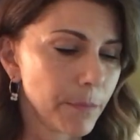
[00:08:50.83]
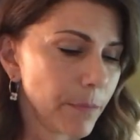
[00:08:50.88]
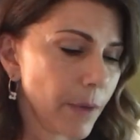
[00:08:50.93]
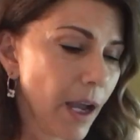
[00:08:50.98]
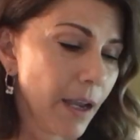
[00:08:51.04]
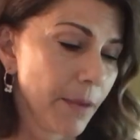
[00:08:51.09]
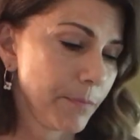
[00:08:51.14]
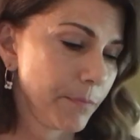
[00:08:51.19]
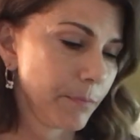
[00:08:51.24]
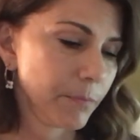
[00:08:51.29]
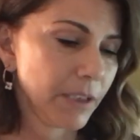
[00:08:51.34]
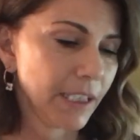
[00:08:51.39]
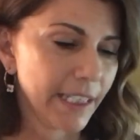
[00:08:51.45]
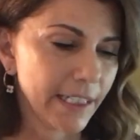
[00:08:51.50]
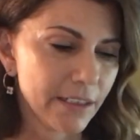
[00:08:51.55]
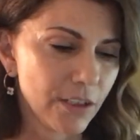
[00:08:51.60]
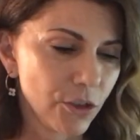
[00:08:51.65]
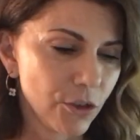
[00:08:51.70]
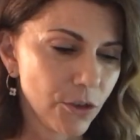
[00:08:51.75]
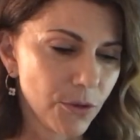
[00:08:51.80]
I
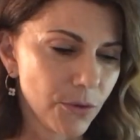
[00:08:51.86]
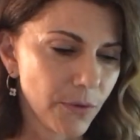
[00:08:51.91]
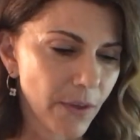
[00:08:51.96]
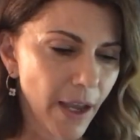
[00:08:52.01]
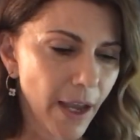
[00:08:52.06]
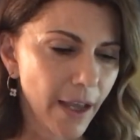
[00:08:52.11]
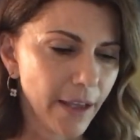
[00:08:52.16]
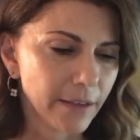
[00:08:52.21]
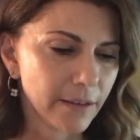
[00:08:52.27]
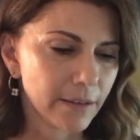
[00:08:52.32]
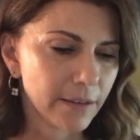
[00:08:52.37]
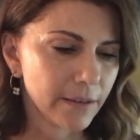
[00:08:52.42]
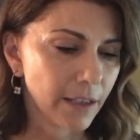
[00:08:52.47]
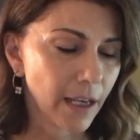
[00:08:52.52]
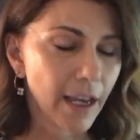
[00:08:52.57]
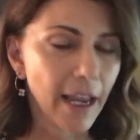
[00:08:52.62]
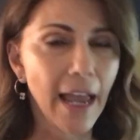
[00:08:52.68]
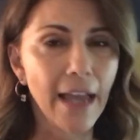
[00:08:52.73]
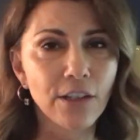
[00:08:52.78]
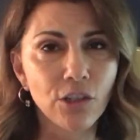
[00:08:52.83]
plan to do that.
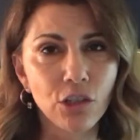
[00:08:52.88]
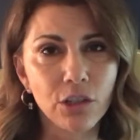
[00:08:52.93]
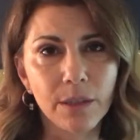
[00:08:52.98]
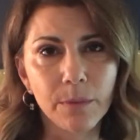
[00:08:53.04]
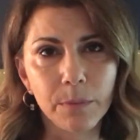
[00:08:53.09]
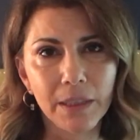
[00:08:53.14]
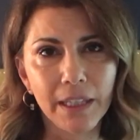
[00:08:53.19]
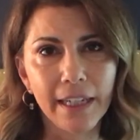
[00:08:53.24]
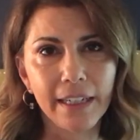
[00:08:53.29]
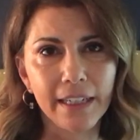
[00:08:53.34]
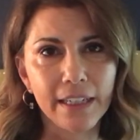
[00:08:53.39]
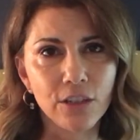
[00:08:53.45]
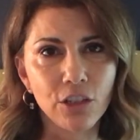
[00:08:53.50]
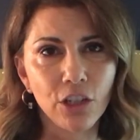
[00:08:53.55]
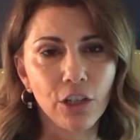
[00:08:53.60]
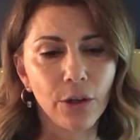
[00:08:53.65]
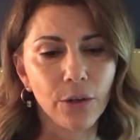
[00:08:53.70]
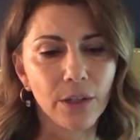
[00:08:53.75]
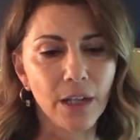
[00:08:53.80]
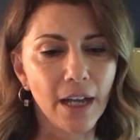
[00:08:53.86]
I'm actually planning to
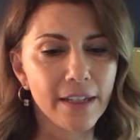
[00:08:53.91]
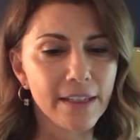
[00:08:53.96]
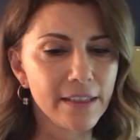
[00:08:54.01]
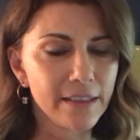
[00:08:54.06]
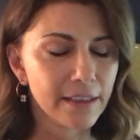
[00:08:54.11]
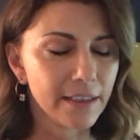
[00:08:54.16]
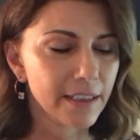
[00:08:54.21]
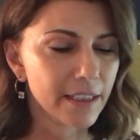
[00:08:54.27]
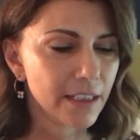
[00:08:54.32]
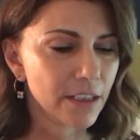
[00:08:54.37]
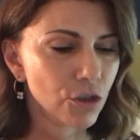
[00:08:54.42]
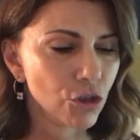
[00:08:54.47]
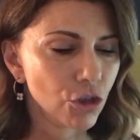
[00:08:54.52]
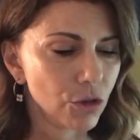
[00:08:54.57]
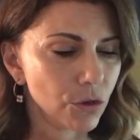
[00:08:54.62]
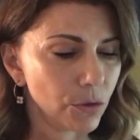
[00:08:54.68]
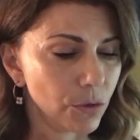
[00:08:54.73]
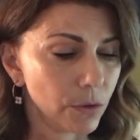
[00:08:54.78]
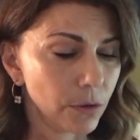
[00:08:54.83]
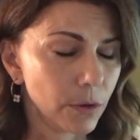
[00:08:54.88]
go to Iceland in
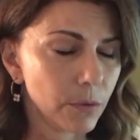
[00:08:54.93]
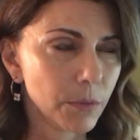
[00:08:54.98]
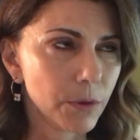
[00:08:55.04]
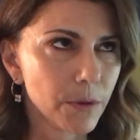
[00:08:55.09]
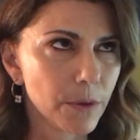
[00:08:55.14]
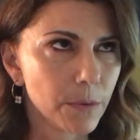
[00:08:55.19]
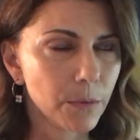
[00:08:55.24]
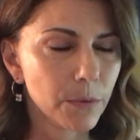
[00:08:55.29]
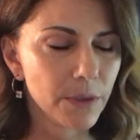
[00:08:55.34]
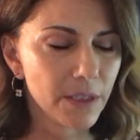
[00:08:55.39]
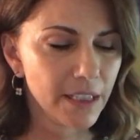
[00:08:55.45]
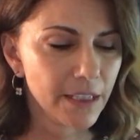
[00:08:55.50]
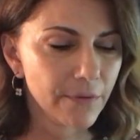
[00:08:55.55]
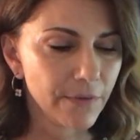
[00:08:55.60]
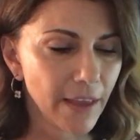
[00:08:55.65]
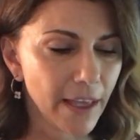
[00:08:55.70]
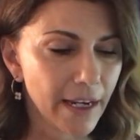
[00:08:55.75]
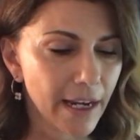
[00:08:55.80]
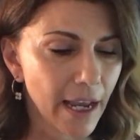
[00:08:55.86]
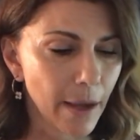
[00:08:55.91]
June. We'll see if
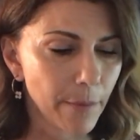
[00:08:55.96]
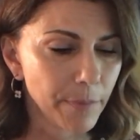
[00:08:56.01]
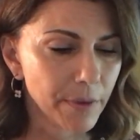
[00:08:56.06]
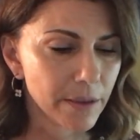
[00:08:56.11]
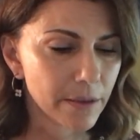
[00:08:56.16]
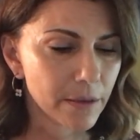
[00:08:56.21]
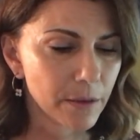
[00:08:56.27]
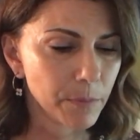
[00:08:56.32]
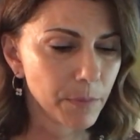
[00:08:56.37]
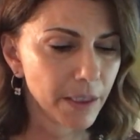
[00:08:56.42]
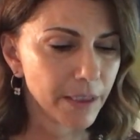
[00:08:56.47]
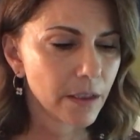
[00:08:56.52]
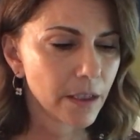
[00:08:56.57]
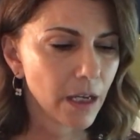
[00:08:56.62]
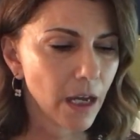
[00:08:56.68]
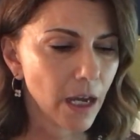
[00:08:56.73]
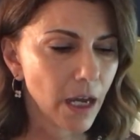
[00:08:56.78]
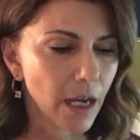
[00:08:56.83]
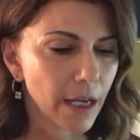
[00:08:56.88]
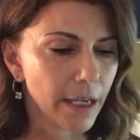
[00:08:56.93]
that happens, but
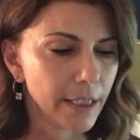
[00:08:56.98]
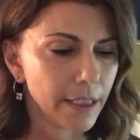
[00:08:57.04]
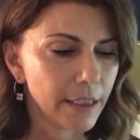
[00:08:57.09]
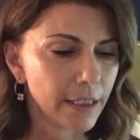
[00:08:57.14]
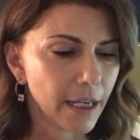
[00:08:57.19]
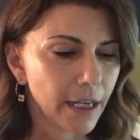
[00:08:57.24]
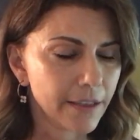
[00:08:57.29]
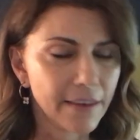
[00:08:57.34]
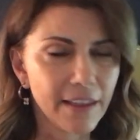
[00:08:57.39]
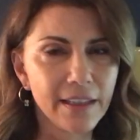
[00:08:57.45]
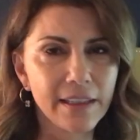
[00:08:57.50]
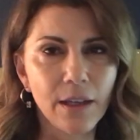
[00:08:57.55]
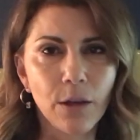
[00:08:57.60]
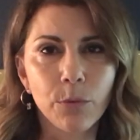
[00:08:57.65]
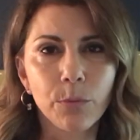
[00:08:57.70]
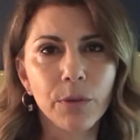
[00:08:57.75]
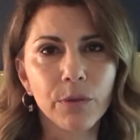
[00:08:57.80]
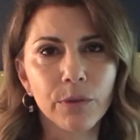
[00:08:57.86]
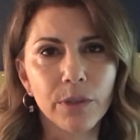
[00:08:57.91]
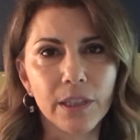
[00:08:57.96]
I think that
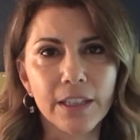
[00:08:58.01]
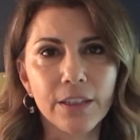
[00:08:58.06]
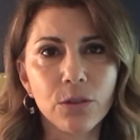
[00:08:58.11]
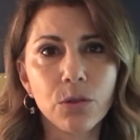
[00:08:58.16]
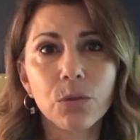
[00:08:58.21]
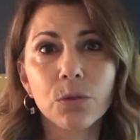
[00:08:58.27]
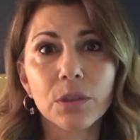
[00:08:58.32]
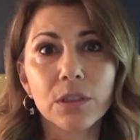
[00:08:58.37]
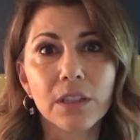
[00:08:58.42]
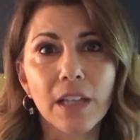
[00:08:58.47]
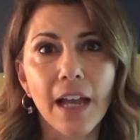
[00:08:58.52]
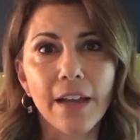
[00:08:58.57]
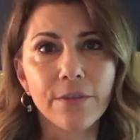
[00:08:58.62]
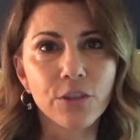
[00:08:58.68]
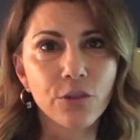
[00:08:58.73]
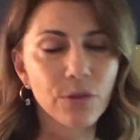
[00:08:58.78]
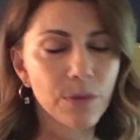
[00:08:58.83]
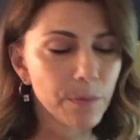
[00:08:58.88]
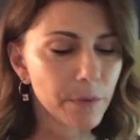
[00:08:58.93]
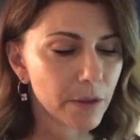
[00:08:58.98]
would be really cool to live
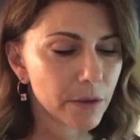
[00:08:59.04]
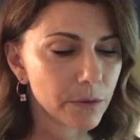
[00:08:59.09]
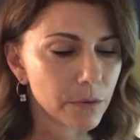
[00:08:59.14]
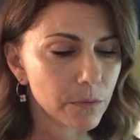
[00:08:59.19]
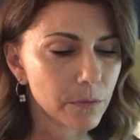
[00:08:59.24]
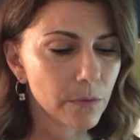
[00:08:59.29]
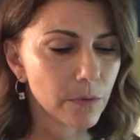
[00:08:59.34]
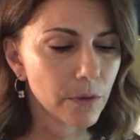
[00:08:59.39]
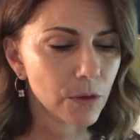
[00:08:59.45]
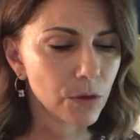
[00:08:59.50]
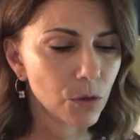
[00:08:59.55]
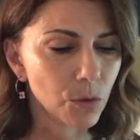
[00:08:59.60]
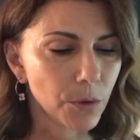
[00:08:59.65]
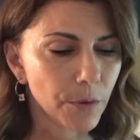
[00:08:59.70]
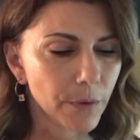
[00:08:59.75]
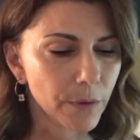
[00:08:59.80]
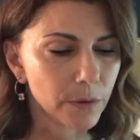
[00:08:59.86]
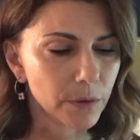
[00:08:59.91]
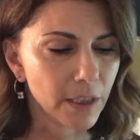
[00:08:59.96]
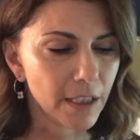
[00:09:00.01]
stream the
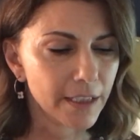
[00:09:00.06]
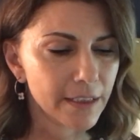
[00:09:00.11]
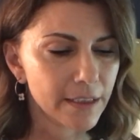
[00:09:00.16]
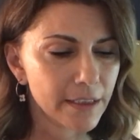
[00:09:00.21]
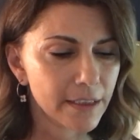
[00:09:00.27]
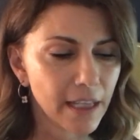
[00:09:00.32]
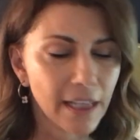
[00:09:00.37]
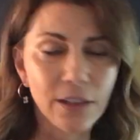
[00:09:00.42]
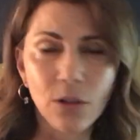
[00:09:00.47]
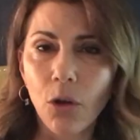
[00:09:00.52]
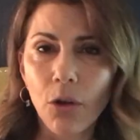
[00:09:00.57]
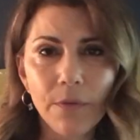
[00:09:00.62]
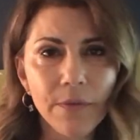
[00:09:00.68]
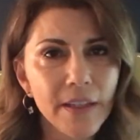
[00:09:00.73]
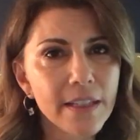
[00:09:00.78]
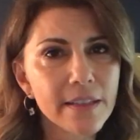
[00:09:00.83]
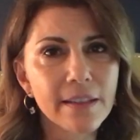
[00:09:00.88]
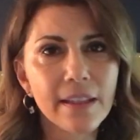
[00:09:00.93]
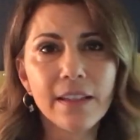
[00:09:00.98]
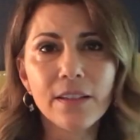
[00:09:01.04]
Northern Lights. And all of
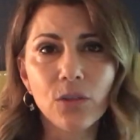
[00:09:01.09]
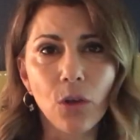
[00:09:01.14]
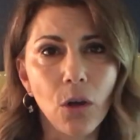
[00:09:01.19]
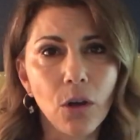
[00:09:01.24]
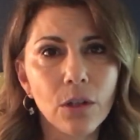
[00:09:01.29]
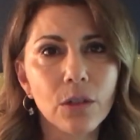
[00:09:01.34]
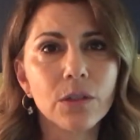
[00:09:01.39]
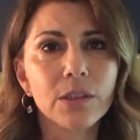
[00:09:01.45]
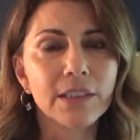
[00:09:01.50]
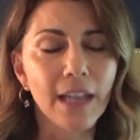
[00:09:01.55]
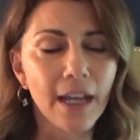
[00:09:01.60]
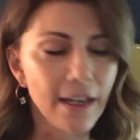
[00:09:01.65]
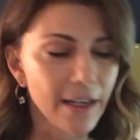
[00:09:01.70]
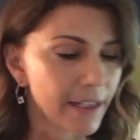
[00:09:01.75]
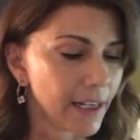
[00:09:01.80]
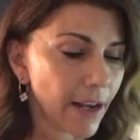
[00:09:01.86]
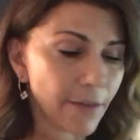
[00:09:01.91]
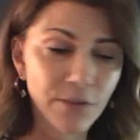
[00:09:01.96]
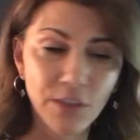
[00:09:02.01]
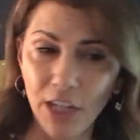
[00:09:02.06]
these things are
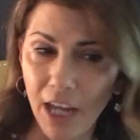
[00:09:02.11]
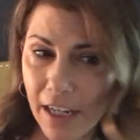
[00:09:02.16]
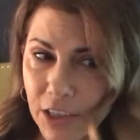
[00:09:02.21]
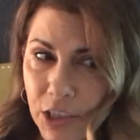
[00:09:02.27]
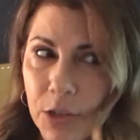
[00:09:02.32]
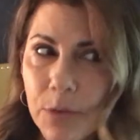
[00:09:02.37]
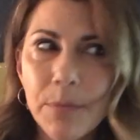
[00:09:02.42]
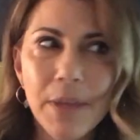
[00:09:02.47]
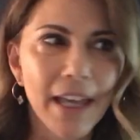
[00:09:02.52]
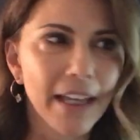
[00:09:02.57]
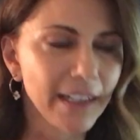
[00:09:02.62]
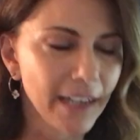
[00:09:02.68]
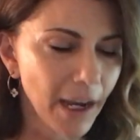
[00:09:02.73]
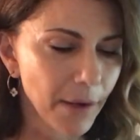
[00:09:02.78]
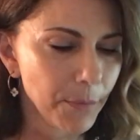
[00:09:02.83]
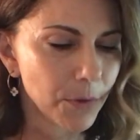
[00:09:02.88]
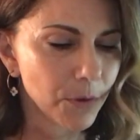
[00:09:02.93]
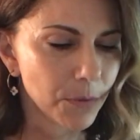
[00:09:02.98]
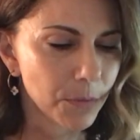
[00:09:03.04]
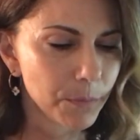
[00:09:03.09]
online. I've checked them, and I
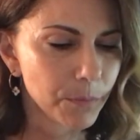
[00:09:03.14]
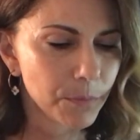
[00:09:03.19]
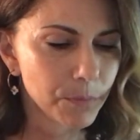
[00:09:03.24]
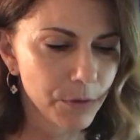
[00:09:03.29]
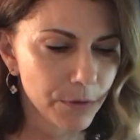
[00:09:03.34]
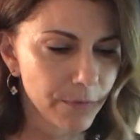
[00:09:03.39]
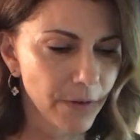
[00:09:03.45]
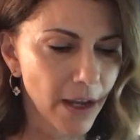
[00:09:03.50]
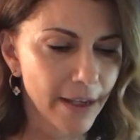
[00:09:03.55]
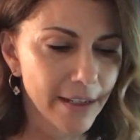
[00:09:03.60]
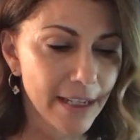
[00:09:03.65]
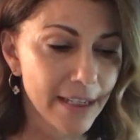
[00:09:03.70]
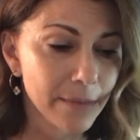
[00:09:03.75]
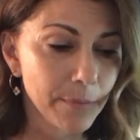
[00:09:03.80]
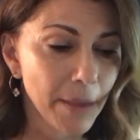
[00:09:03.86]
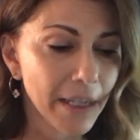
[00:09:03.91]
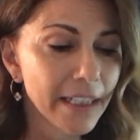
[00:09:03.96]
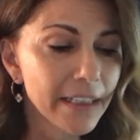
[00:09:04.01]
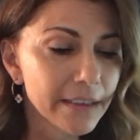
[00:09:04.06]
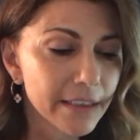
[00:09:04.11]
will provide as
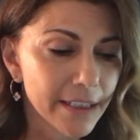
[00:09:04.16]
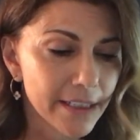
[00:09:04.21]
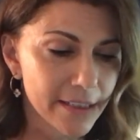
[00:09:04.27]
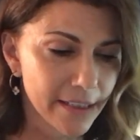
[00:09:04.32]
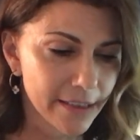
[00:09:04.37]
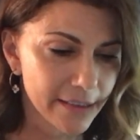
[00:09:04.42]
many links